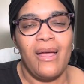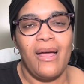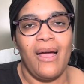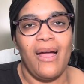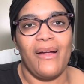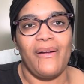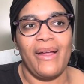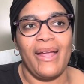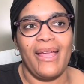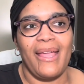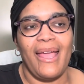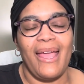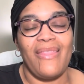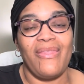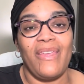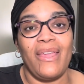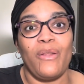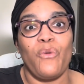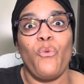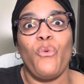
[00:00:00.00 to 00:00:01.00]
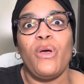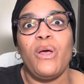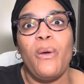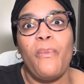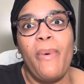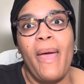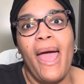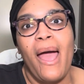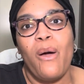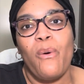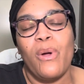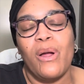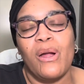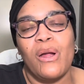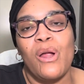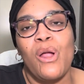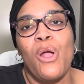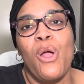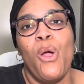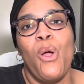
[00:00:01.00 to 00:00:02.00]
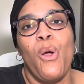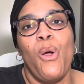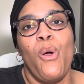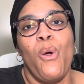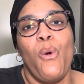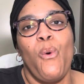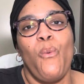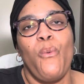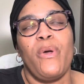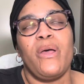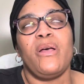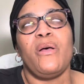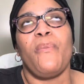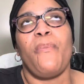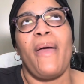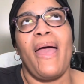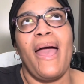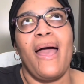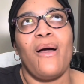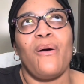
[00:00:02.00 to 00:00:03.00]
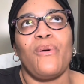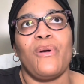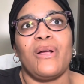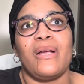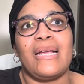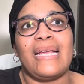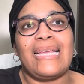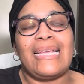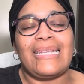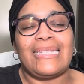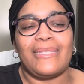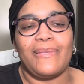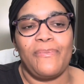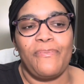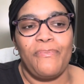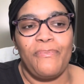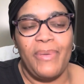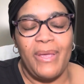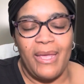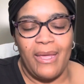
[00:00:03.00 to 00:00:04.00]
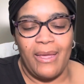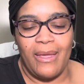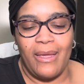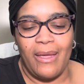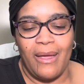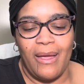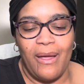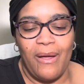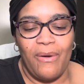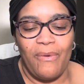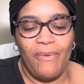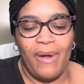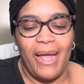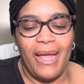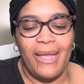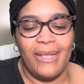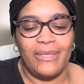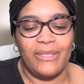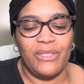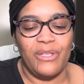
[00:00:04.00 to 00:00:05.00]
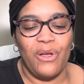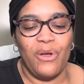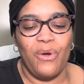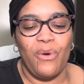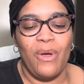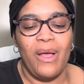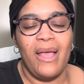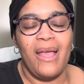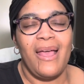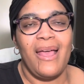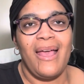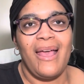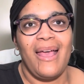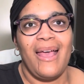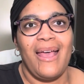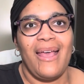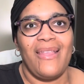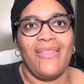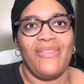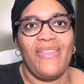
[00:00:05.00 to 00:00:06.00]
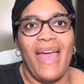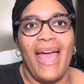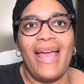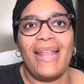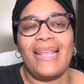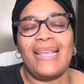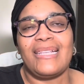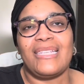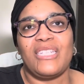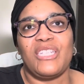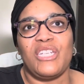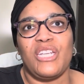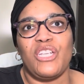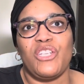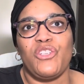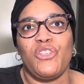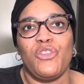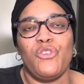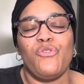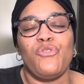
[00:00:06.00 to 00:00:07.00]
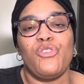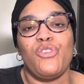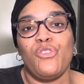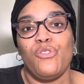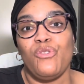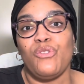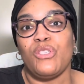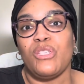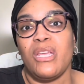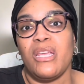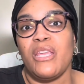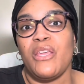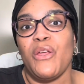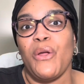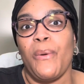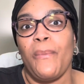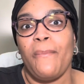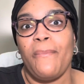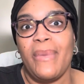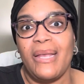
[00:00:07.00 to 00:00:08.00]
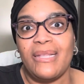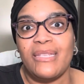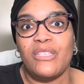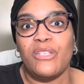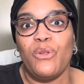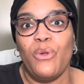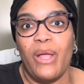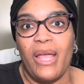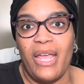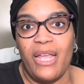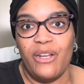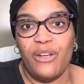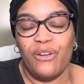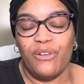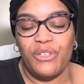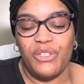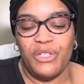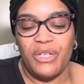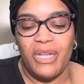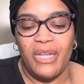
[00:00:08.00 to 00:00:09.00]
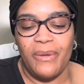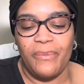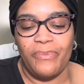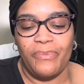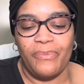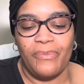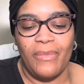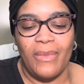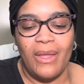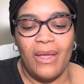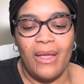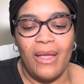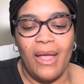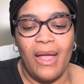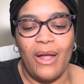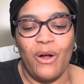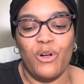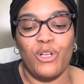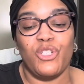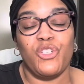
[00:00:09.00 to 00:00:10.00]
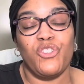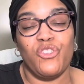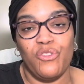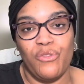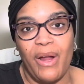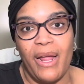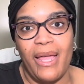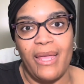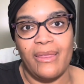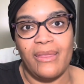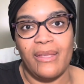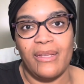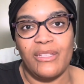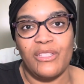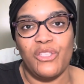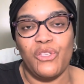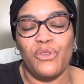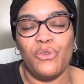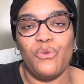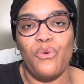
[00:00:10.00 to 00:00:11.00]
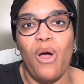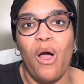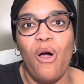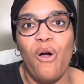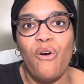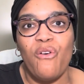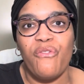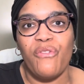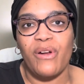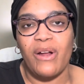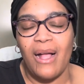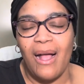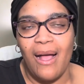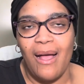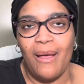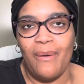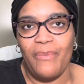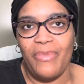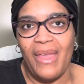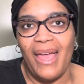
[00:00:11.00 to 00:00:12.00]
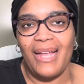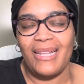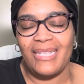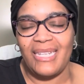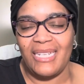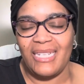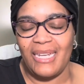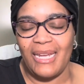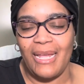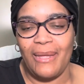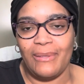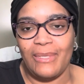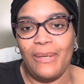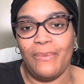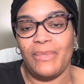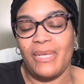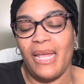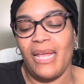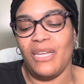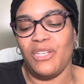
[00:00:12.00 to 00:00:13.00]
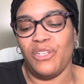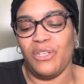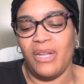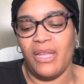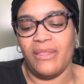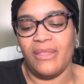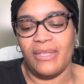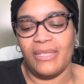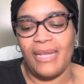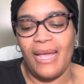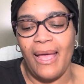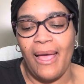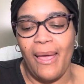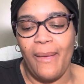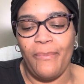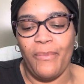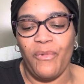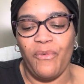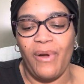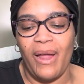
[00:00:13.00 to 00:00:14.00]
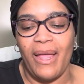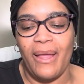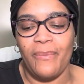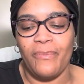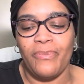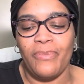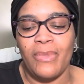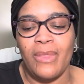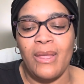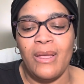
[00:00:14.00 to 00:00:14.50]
All right. And then willpower. Willpower is big, right? So that is just you using your mental energy or strength to overcome that temptation at the time, right?